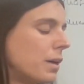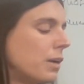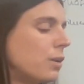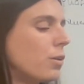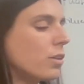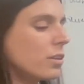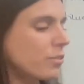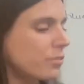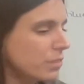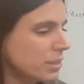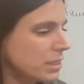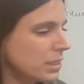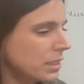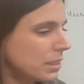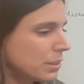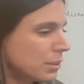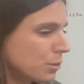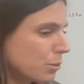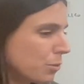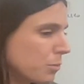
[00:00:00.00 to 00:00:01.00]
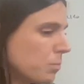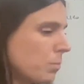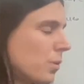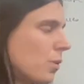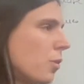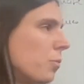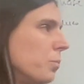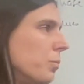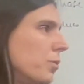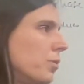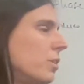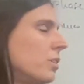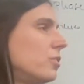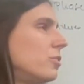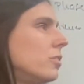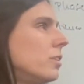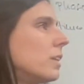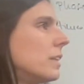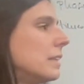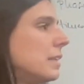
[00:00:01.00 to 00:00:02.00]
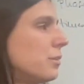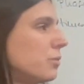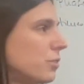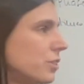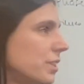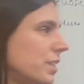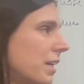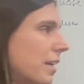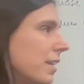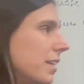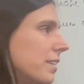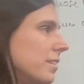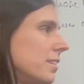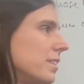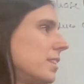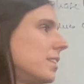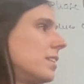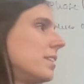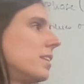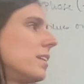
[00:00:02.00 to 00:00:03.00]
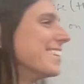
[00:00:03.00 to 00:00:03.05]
another research group, computational neuroscience.